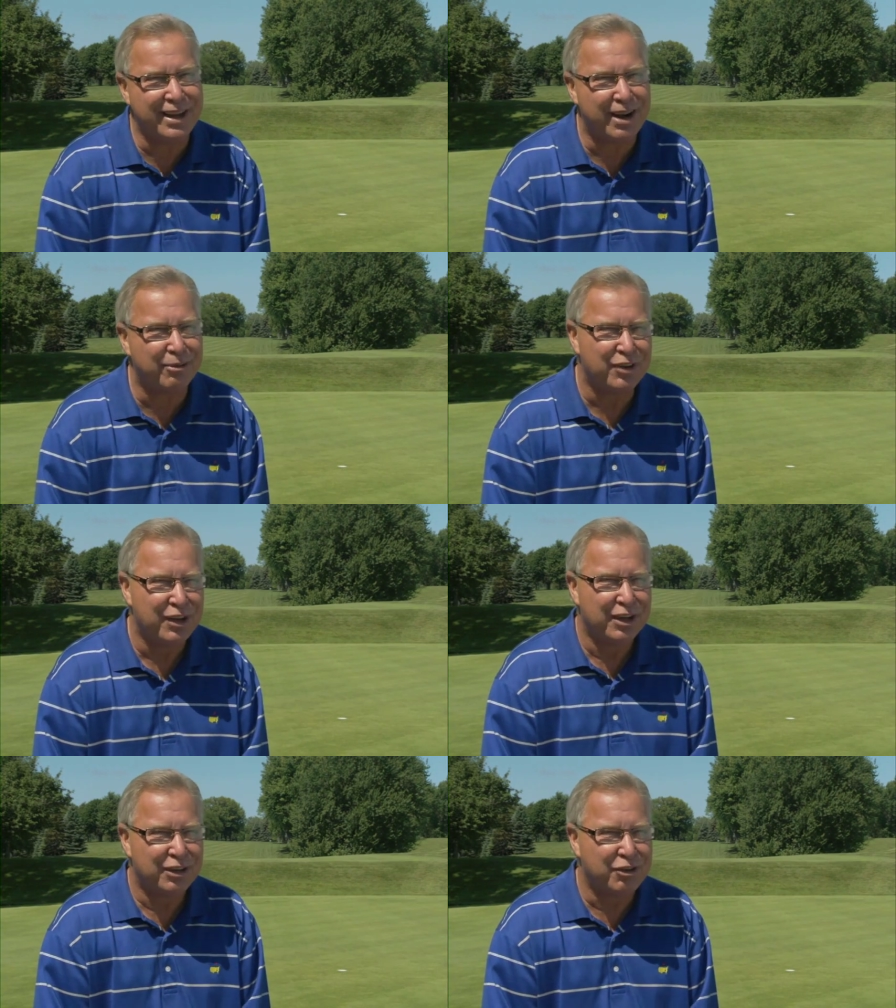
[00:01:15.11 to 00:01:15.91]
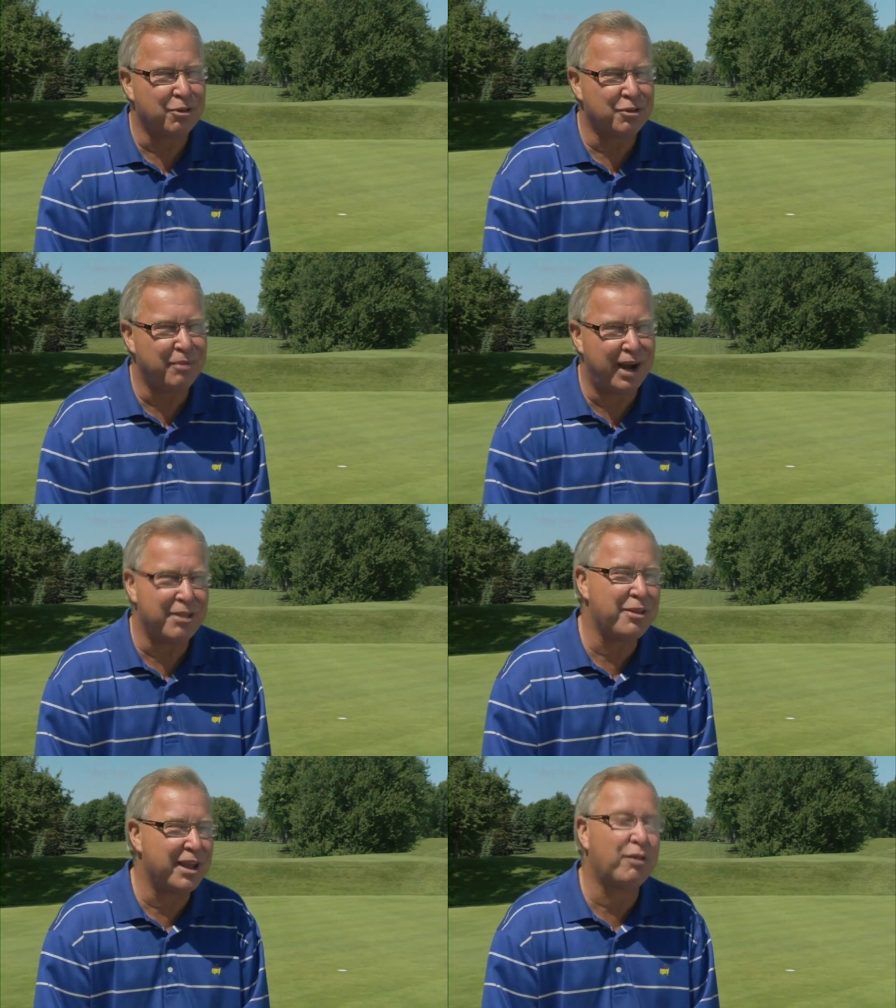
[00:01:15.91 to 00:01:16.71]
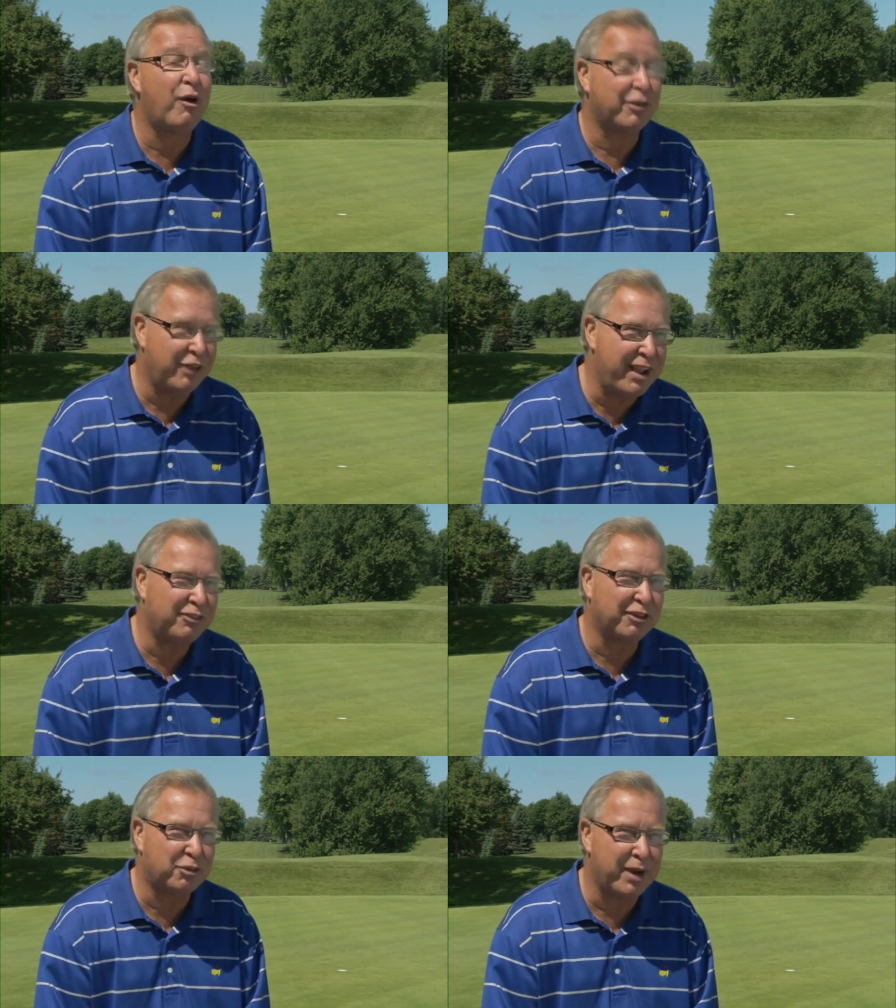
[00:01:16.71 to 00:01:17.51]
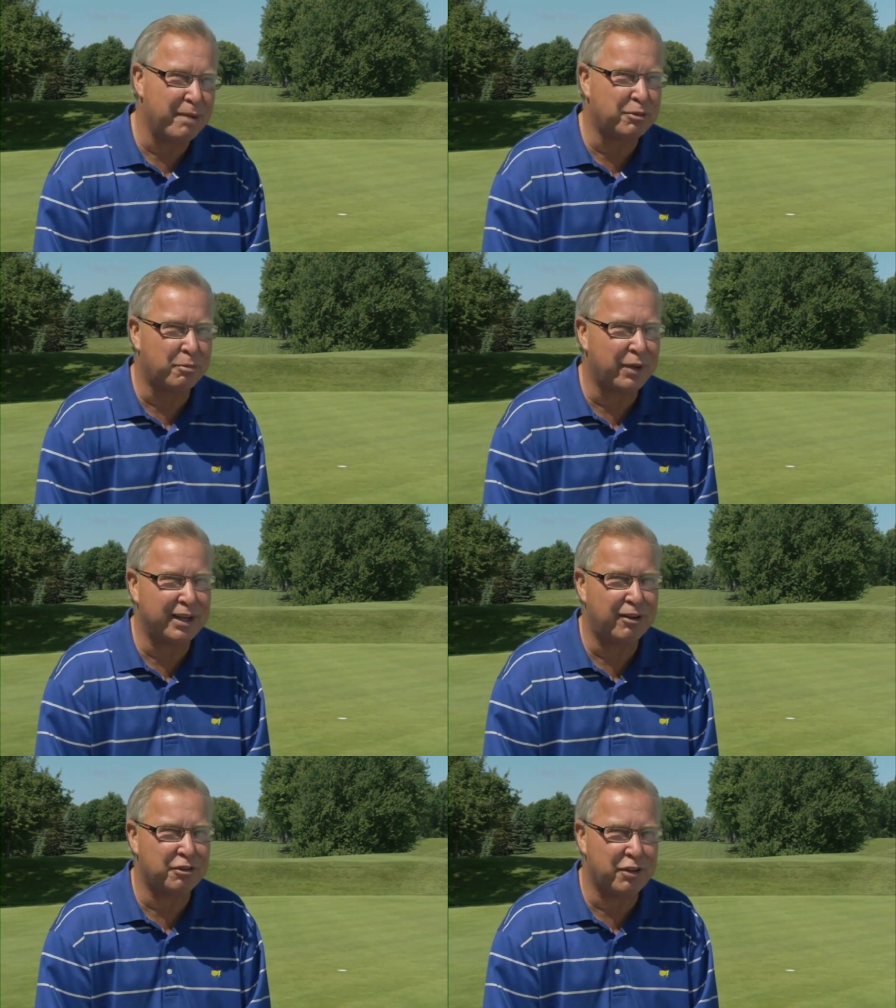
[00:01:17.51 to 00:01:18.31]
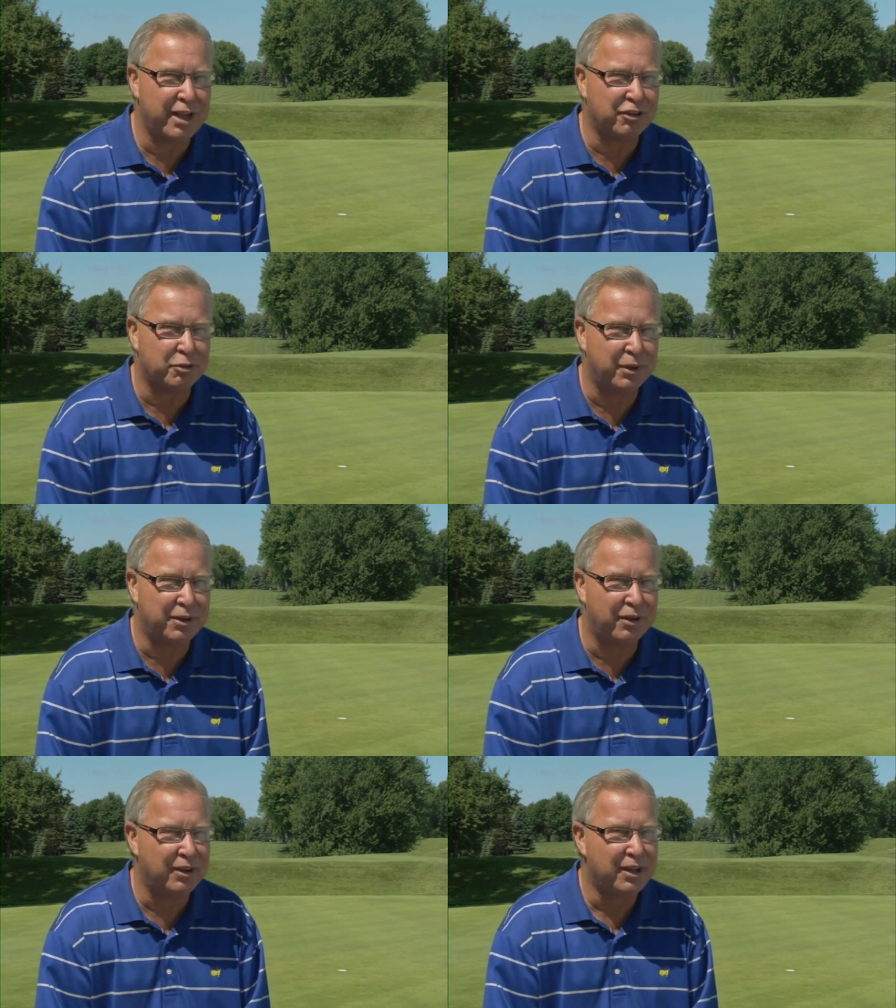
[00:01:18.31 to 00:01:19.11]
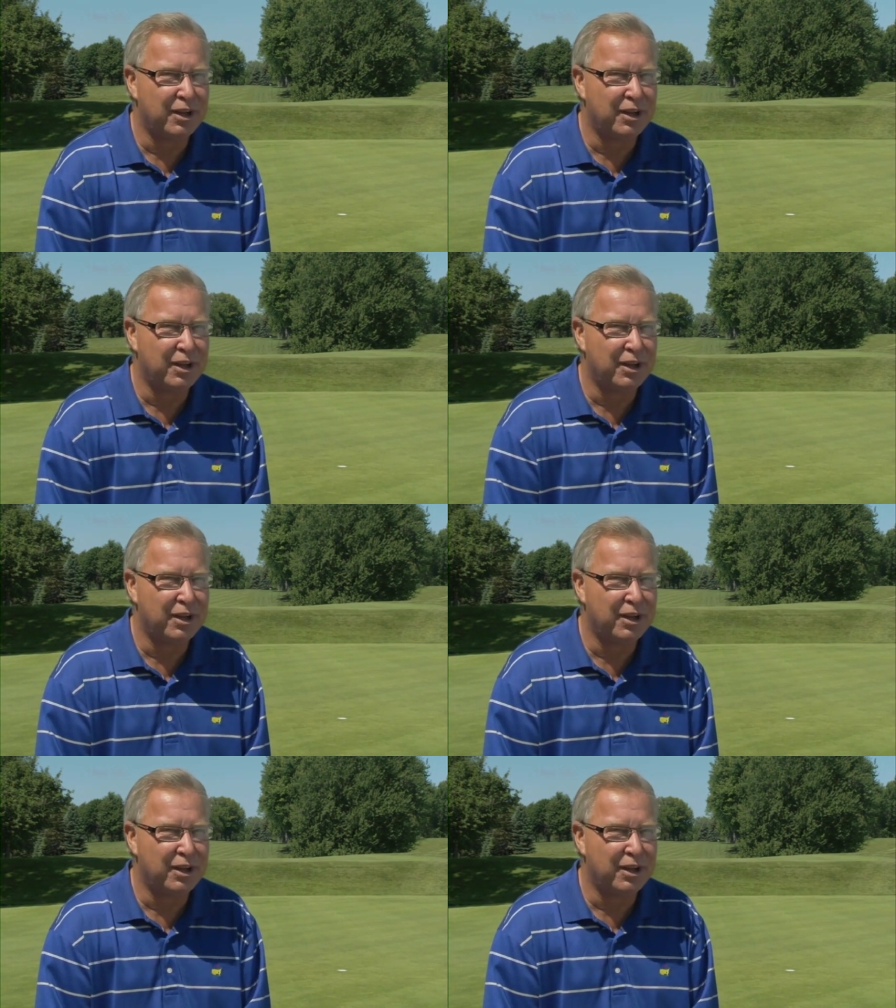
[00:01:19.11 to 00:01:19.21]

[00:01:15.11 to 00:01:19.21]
And I was chosen by the then Los Angeles Rams to play in Los Angeles, but.